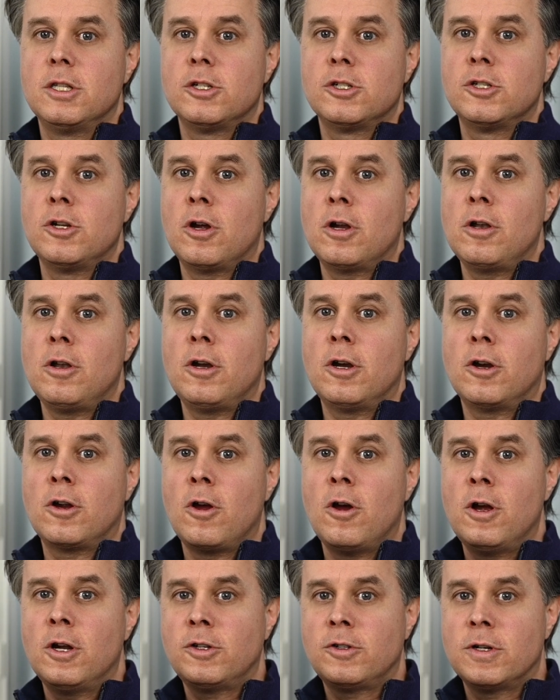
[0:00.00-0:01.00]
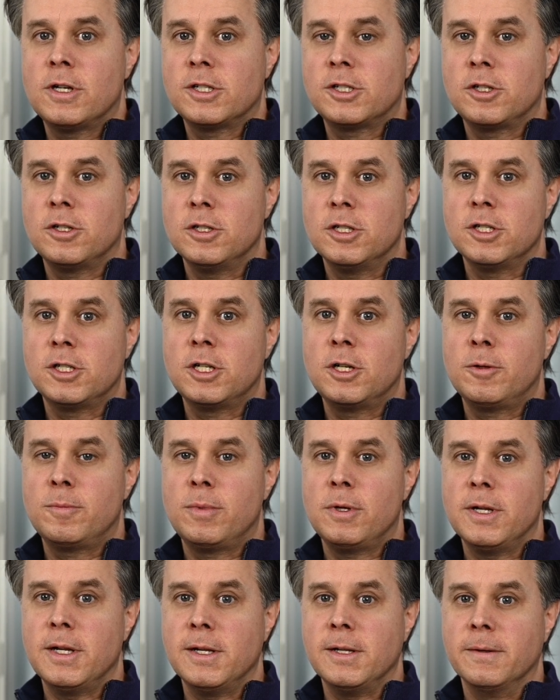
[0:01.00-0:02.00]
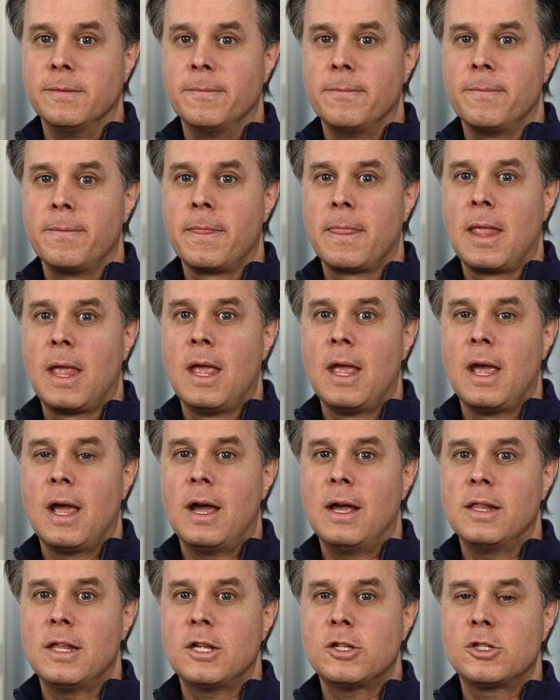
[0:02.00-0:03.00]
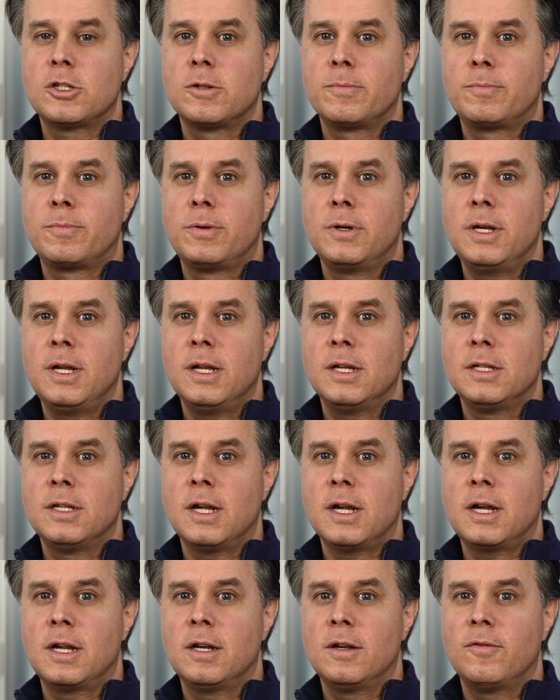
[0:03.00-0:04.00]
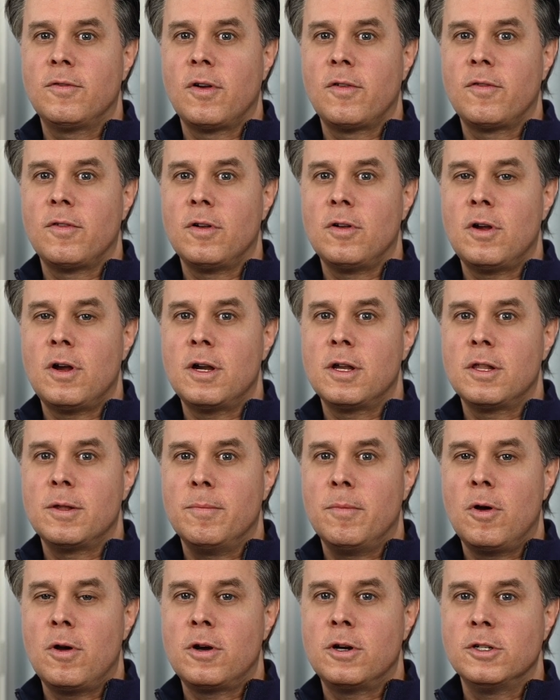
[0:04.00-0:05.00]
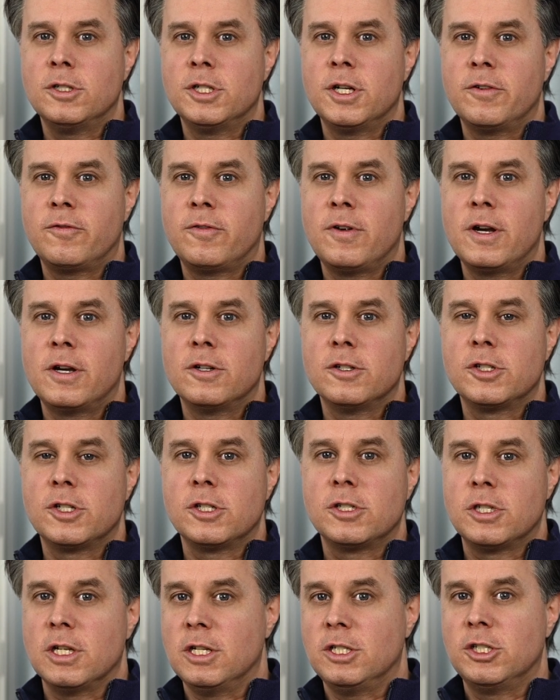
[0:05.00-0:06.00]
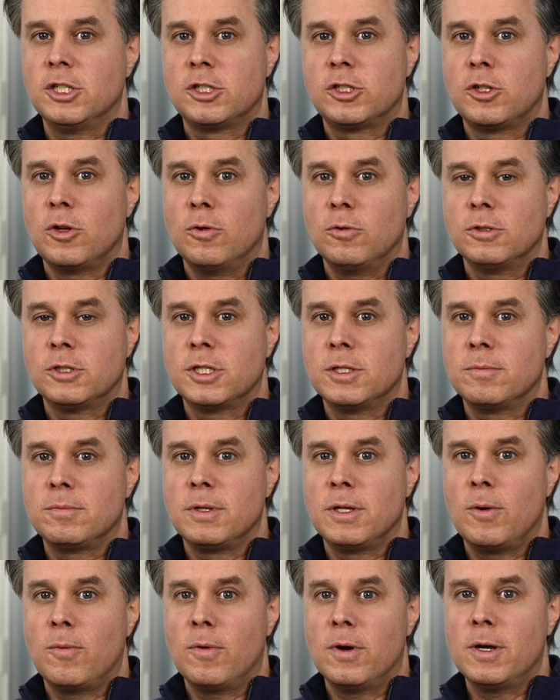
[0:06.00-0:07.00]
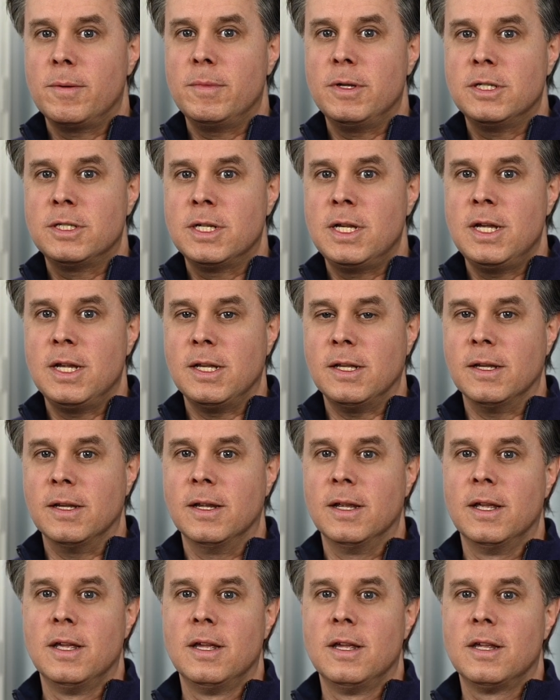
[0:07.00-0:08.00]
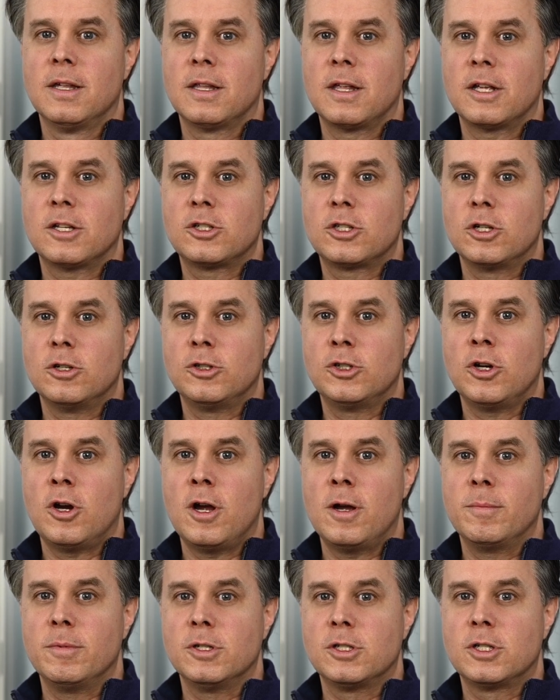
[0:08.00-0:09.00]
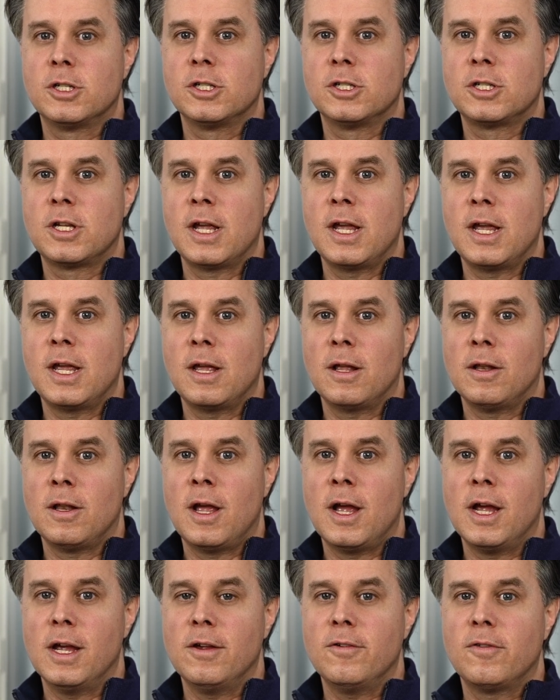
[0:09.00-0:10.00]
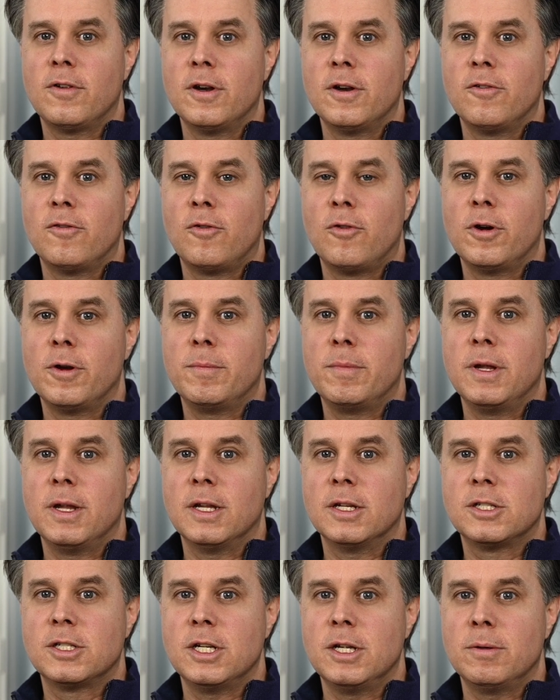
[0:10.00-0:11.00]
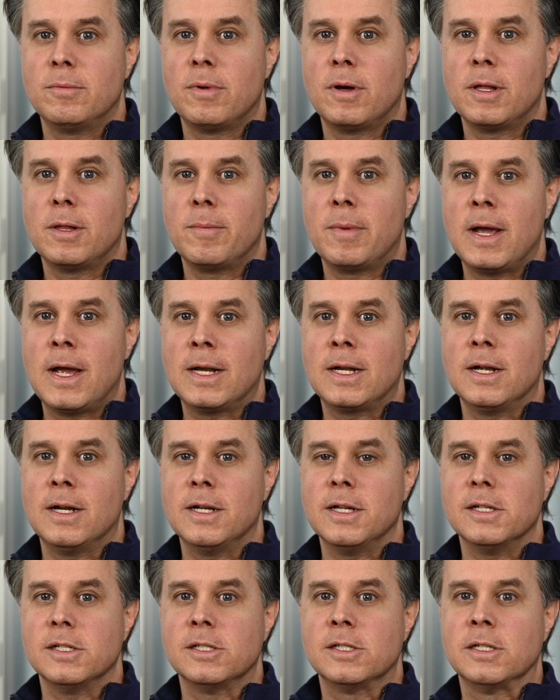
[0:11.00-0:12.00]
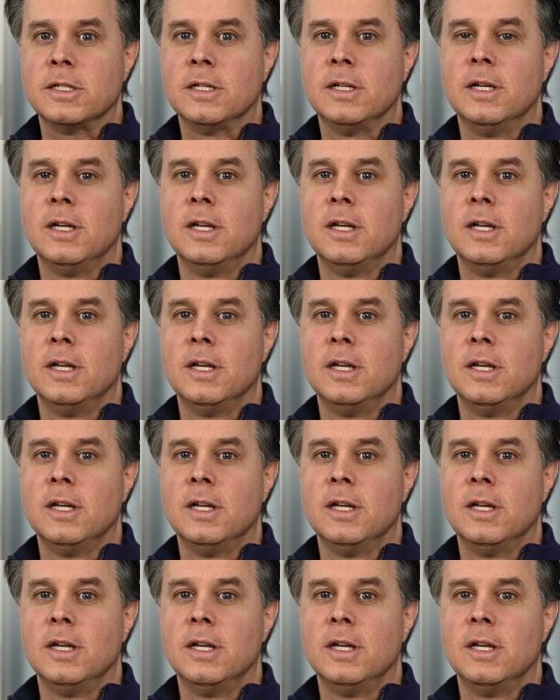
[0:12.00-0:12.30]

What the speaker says: there's not a lot of contrast on this airplane. And that's pretty indicative of a lot of the modern jet fighters, as they just don't simply want to be seen. That's their job, is to stay alive and avoid being seen by the bad guys.